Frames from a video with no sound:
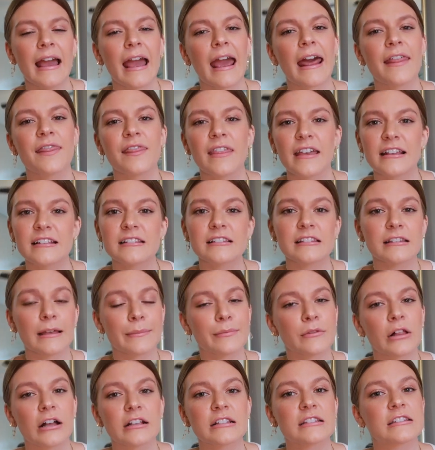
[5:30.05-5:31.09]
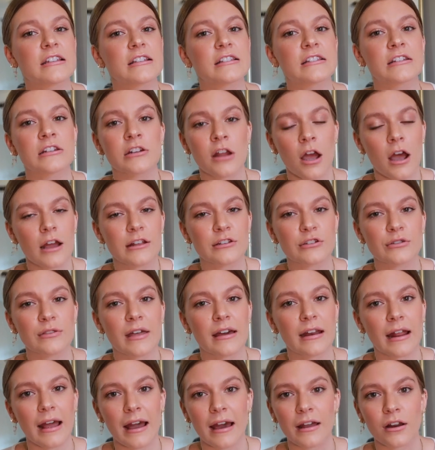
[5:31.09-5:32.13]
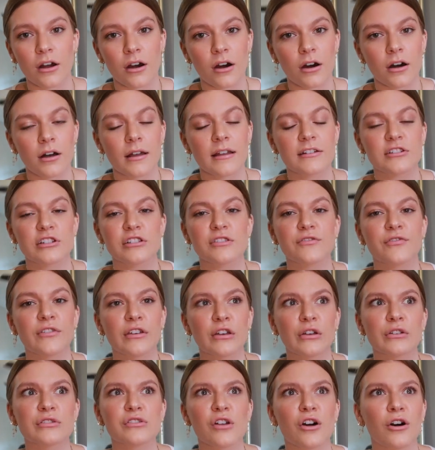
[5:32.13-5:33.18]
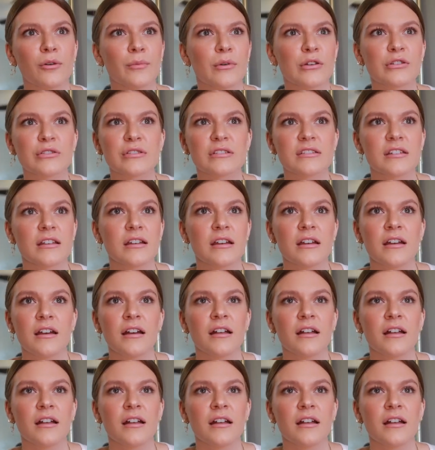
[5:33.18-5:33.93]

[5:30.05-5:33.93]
and this lip gloss does not do that at all it just feels almost